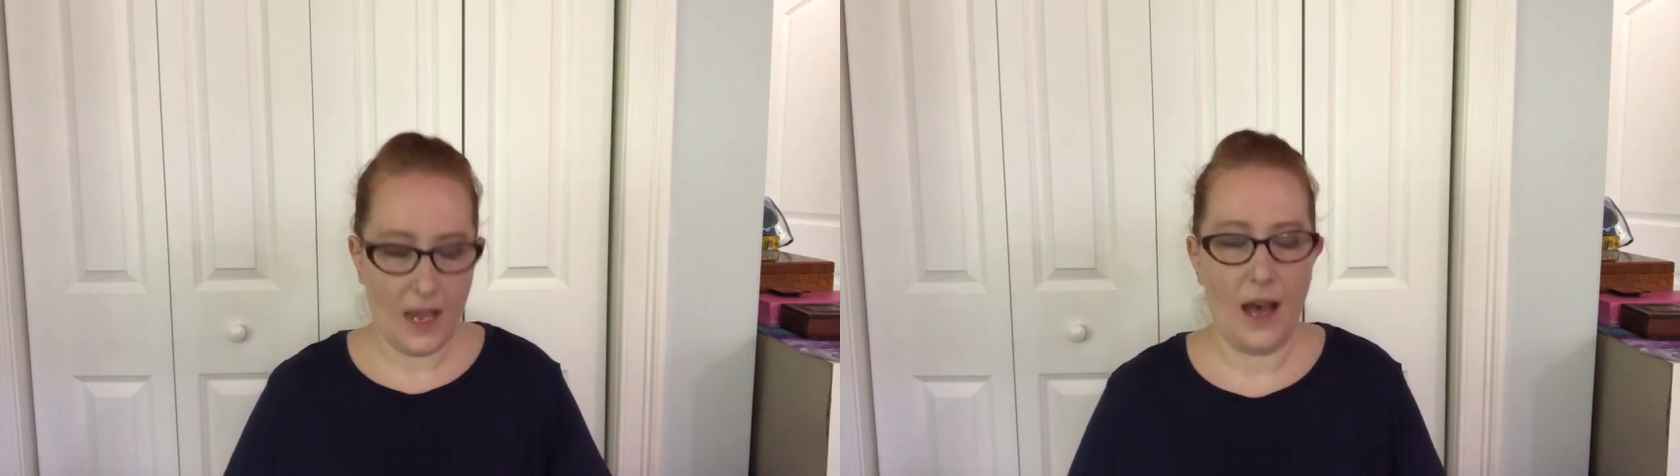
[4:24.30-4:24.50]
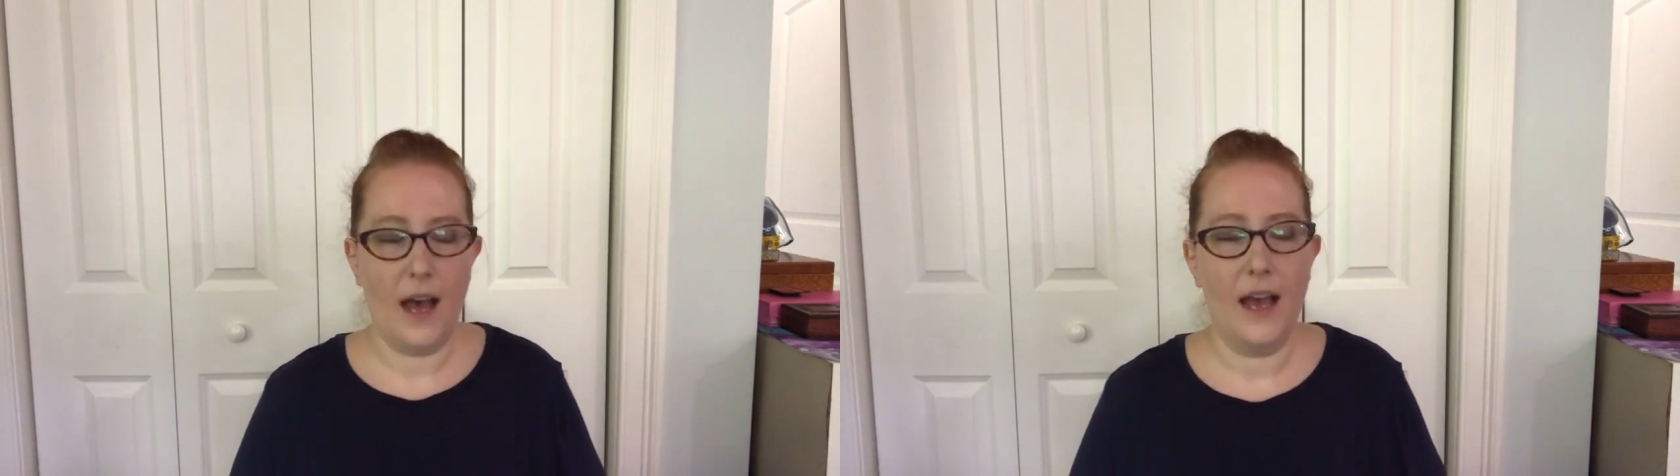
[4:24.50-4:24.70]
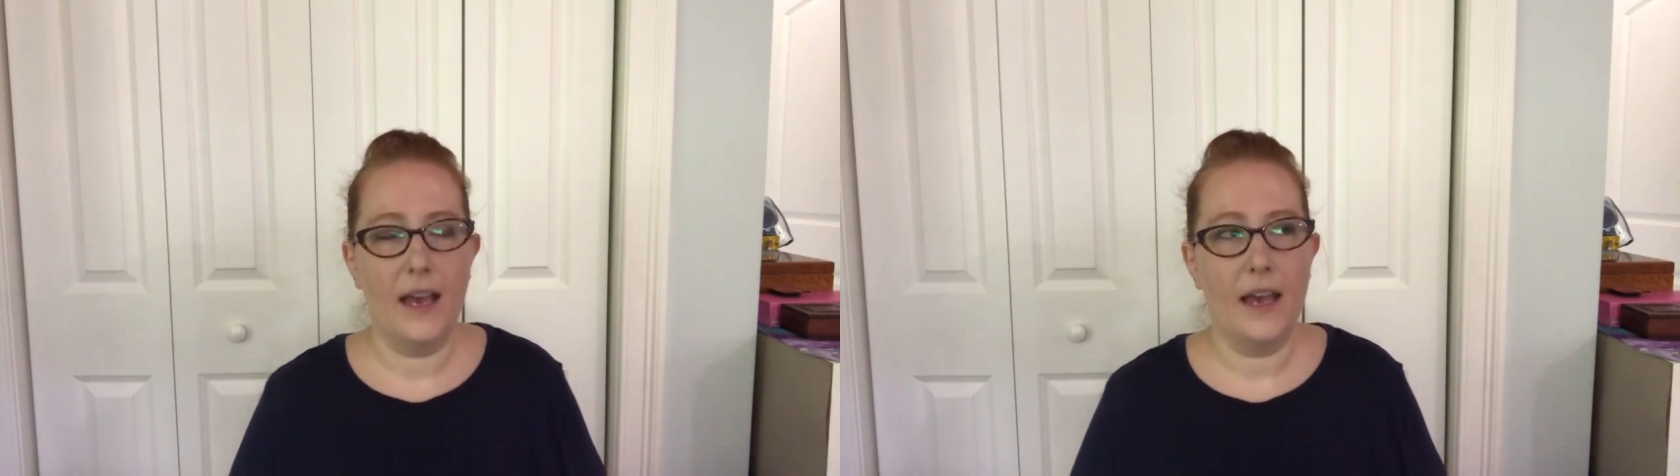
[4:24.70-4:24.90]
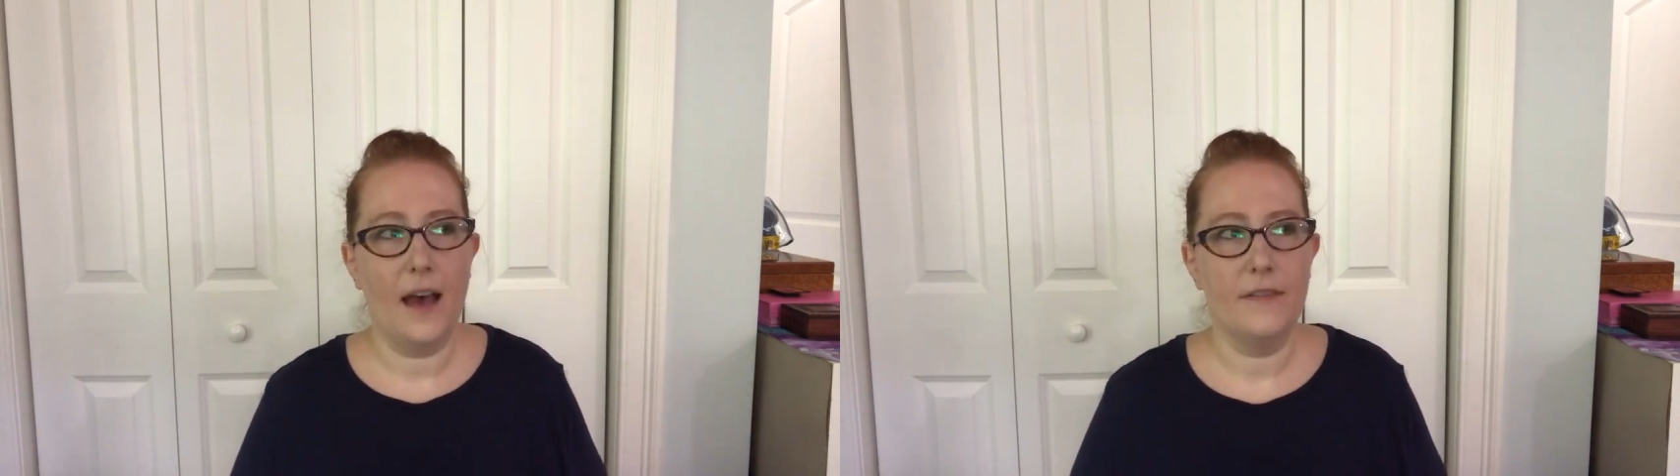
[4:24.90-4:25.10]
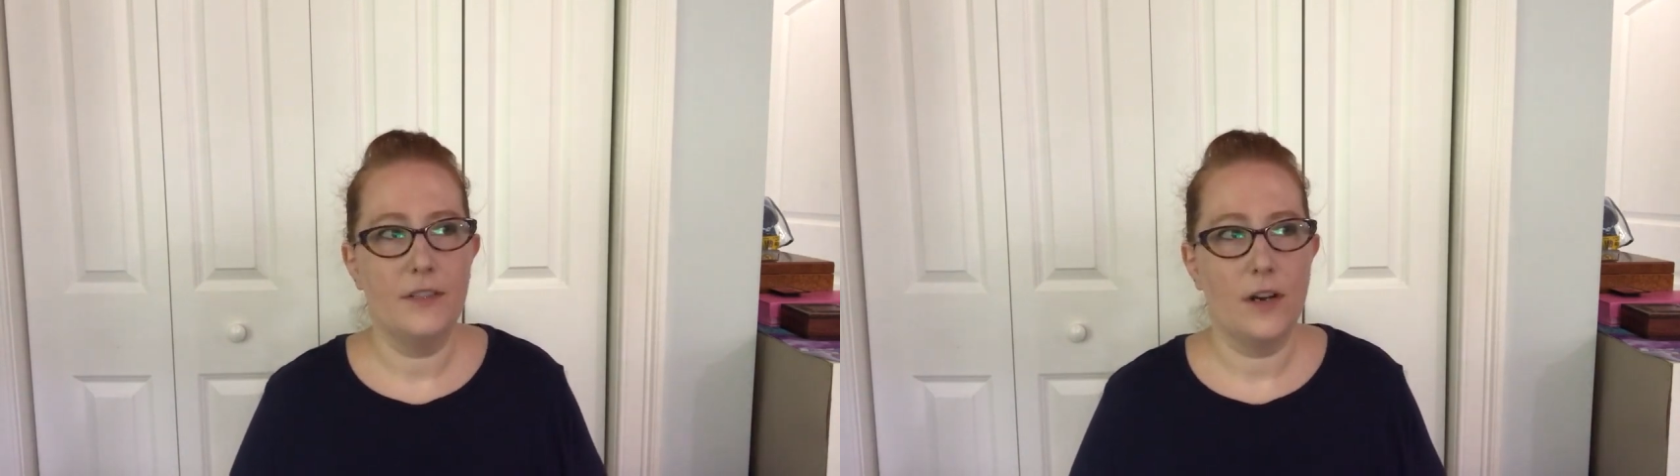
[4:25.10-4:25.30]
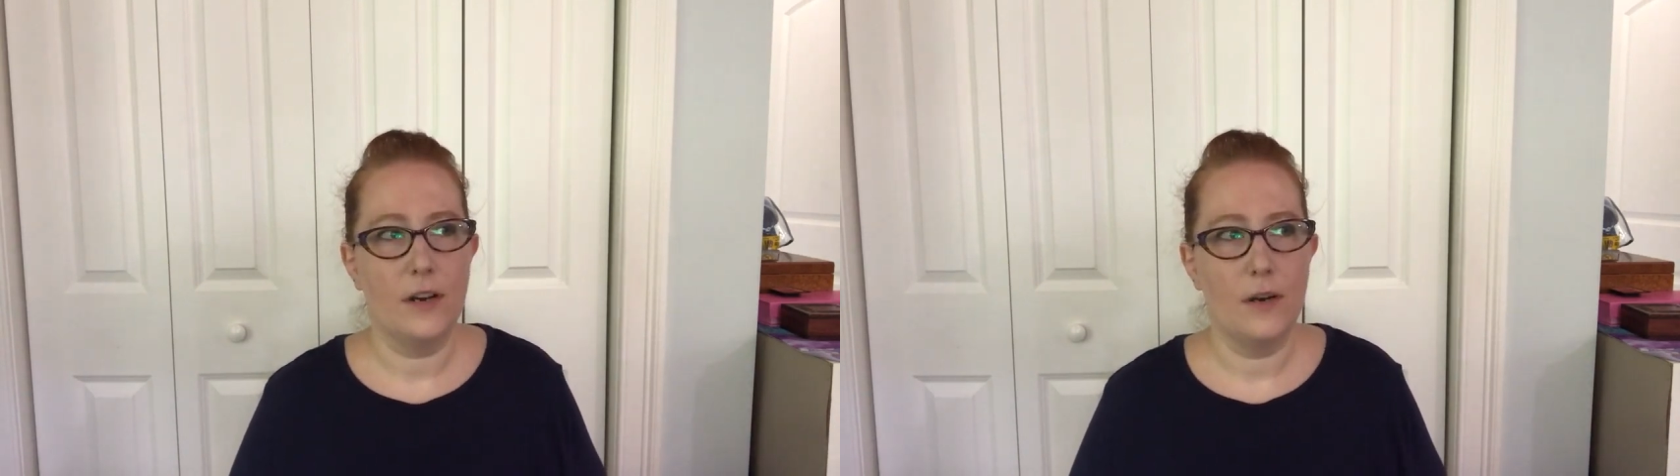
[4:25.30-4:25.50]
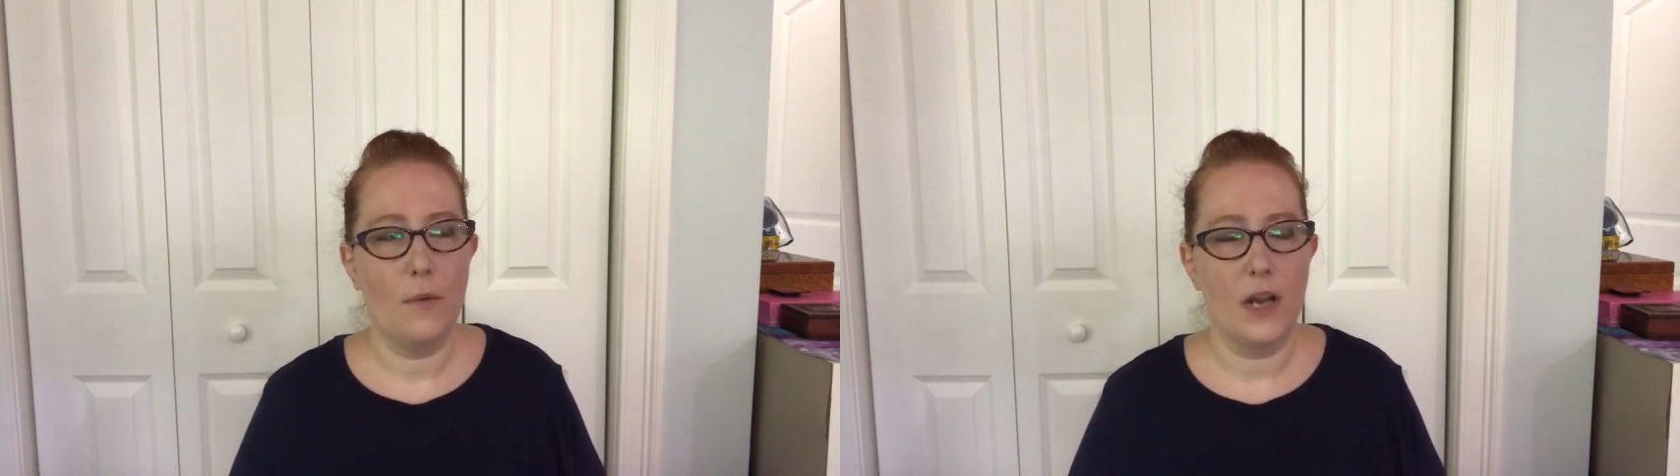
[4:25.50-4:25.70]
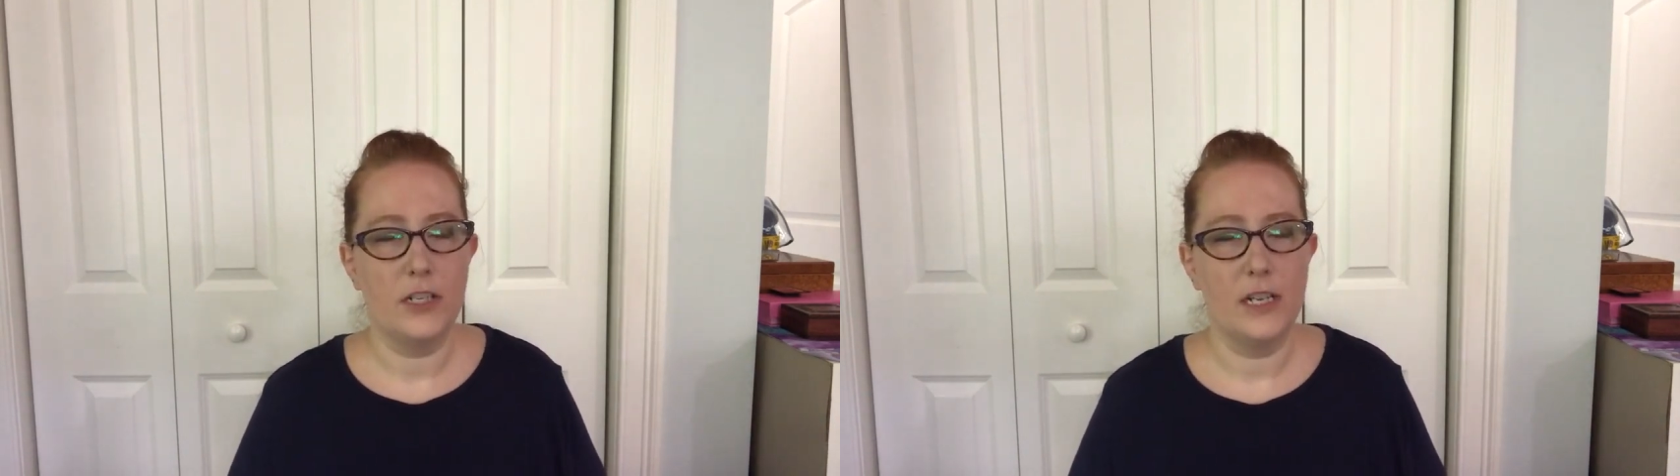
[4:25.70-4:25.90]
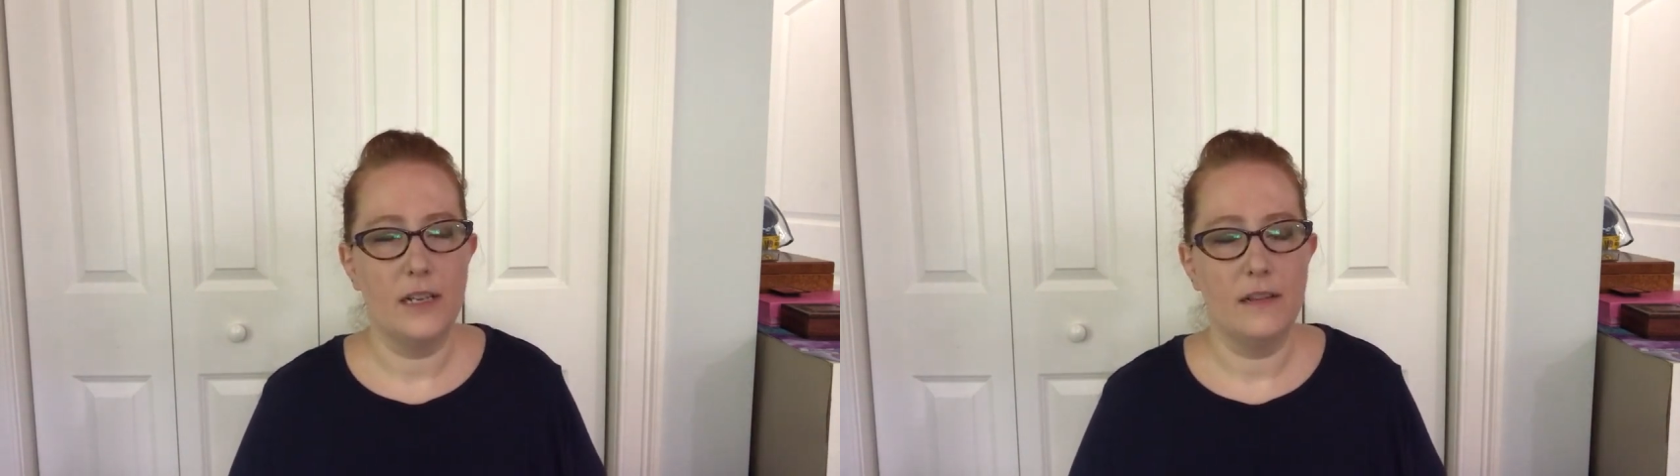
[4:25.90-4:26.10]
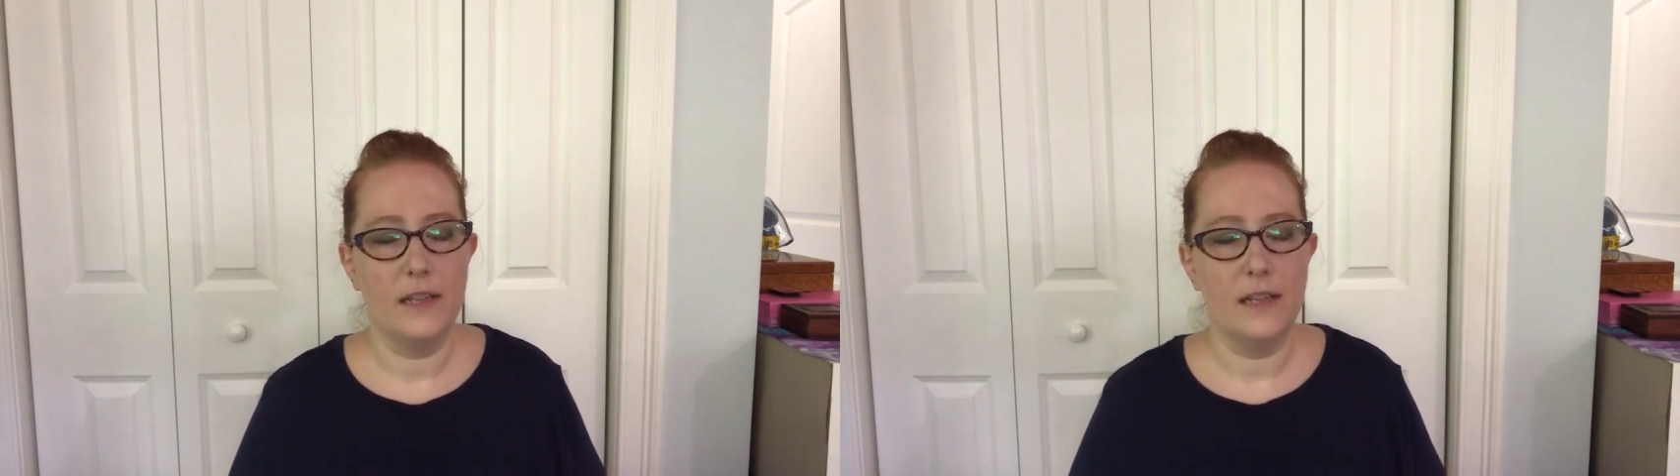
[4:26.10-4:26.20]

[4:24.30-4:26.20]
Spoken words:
I have started watching